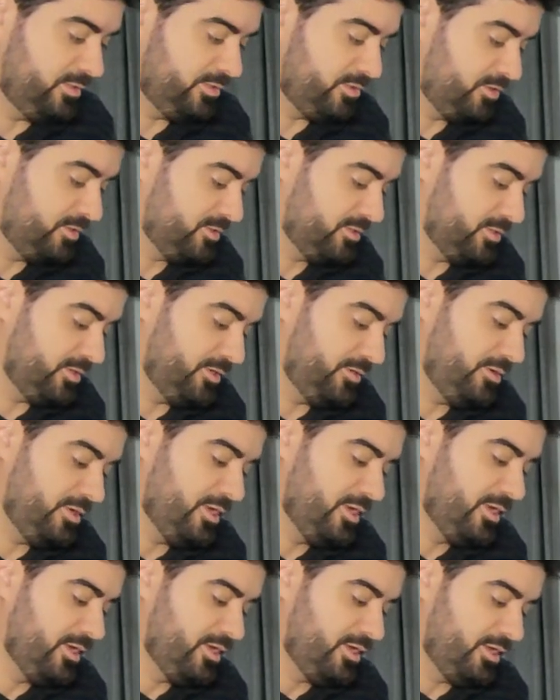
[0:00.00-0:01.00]
interesting
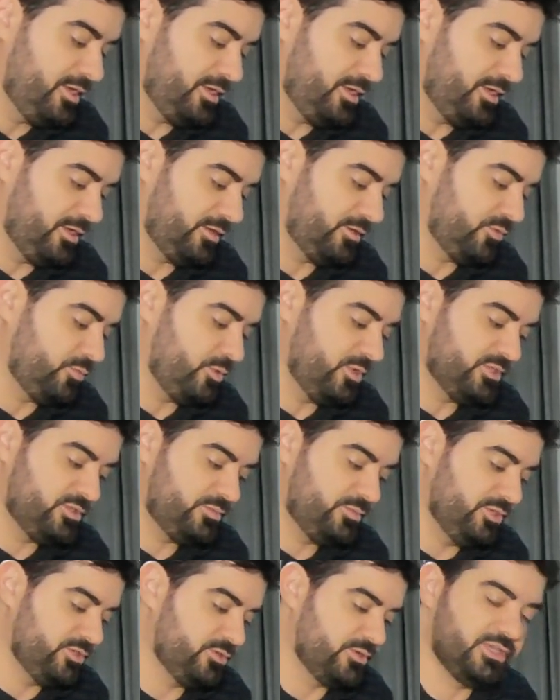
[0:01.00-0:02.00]
and
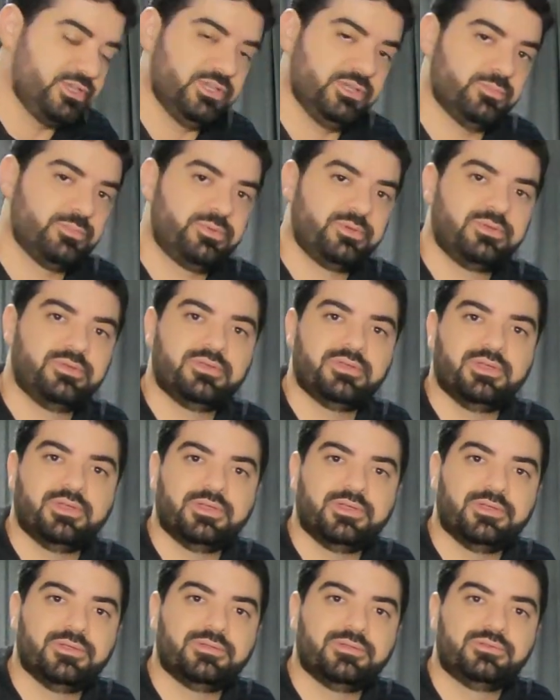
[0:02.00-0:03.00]
want me to keep
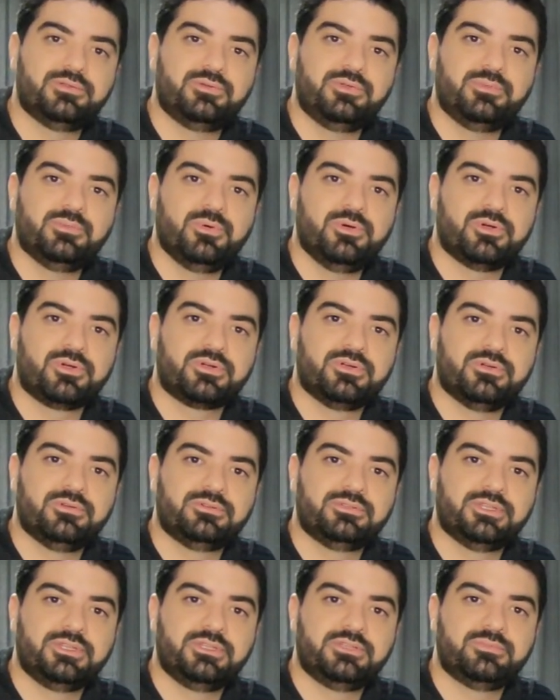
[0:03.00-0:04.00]
doing more
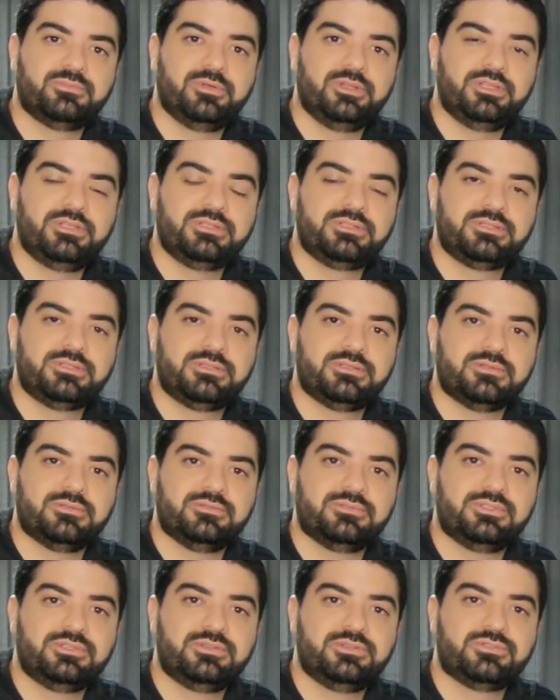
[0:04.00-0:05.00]
content, please
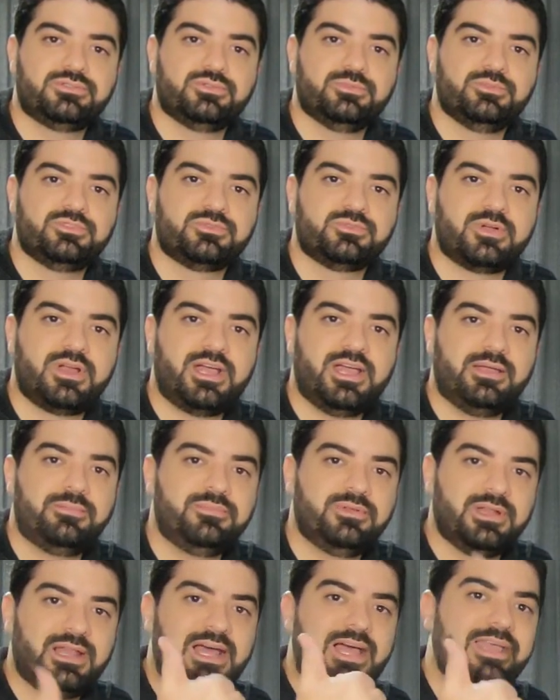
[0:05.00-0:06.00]
consider to
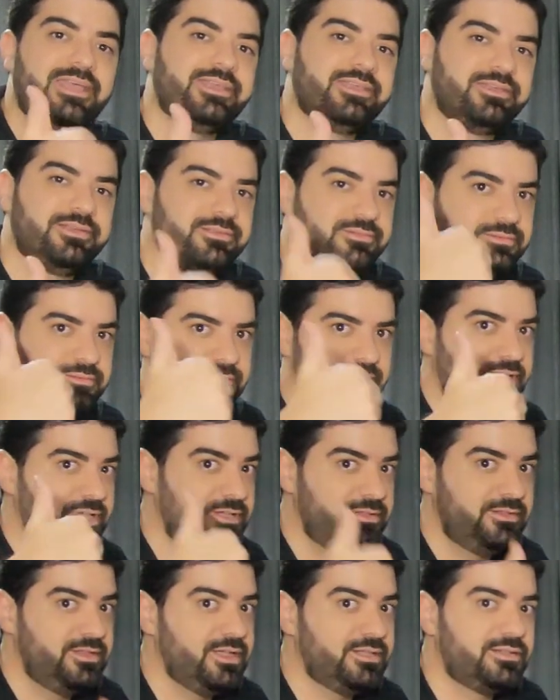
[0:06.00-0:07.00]
subscribe, like,
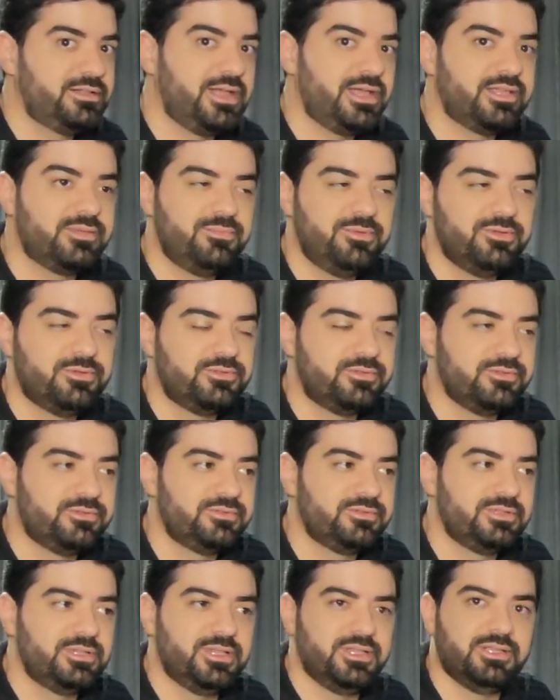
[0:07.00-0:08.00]
hit that like
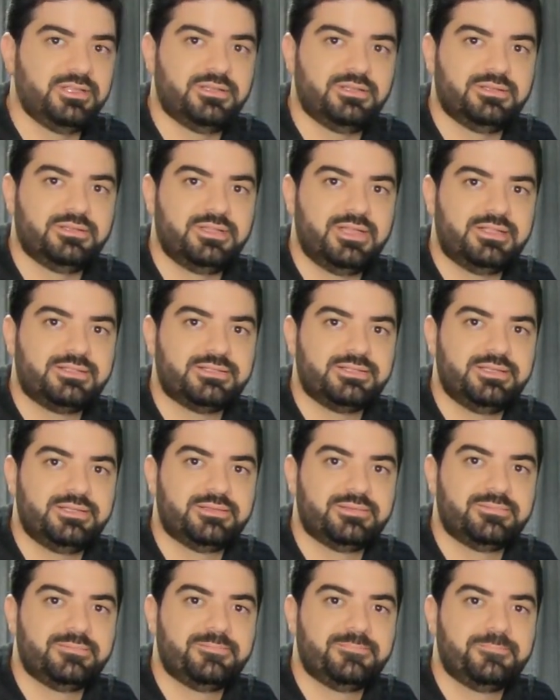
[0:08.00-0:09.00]
button, and that's
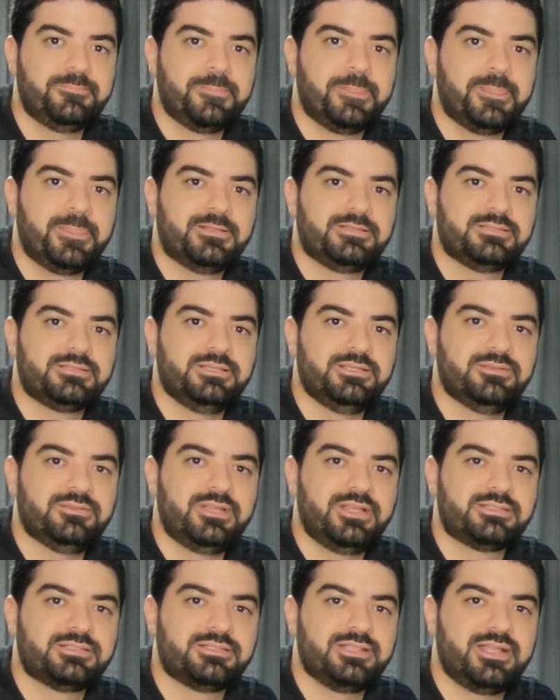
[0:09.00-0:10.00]
it. See you
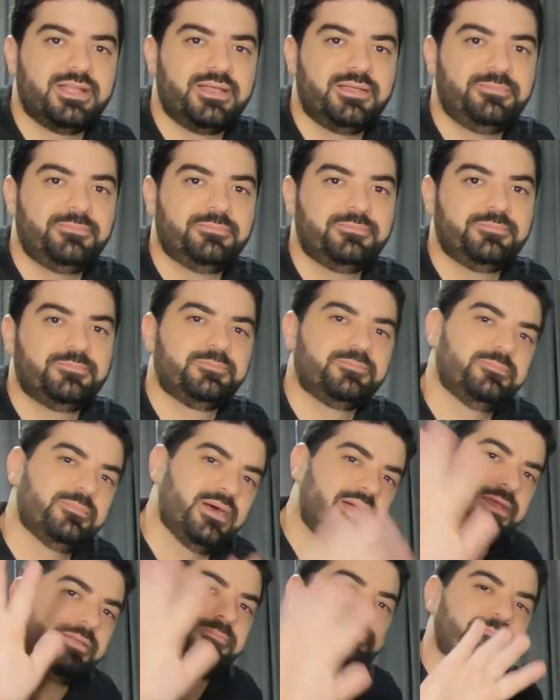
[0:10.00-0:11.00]
next time.
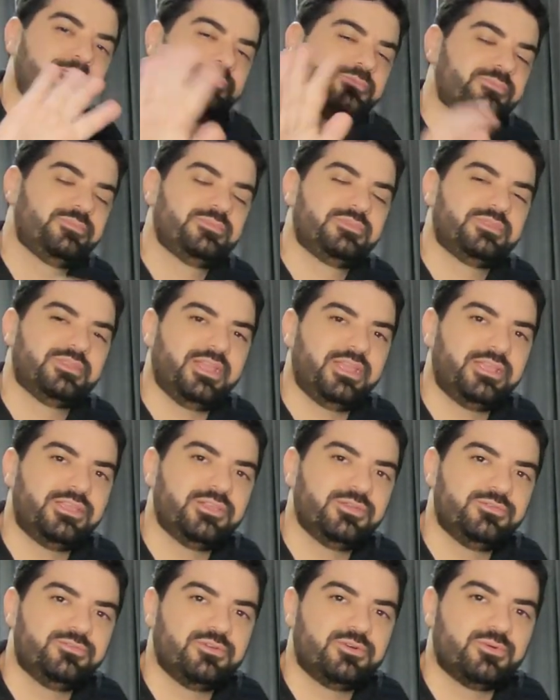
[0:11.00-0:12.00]
Bye.
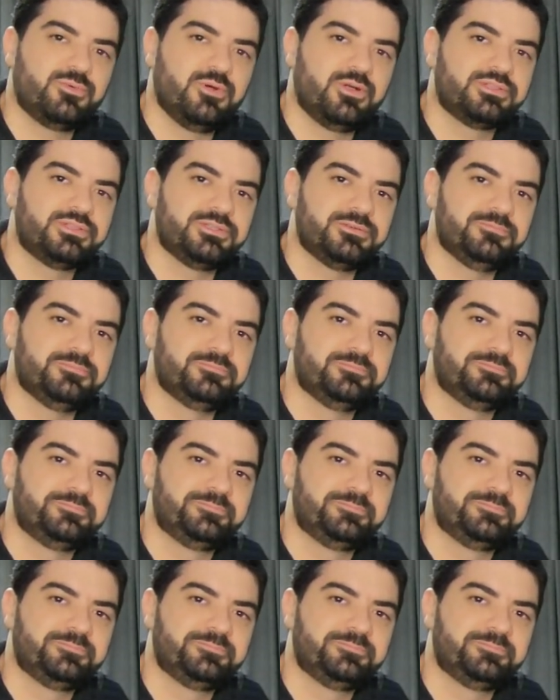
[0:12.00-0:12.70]
Thank you for watching.